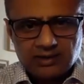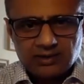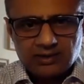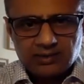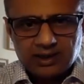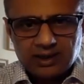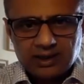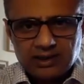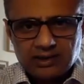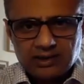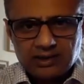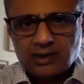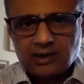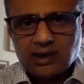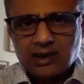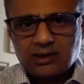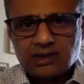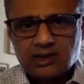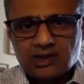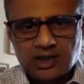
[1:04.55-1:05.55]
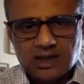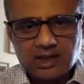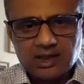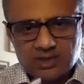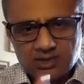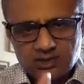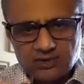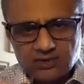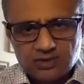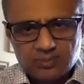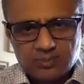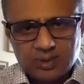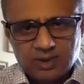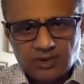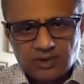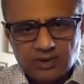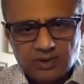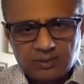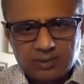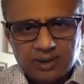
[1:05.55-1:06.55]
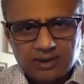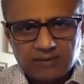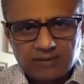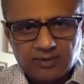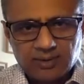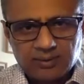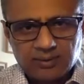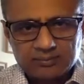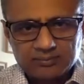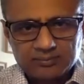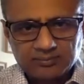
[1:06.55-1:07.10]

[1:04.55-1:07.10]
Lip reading: to get the chance to speak on your platform.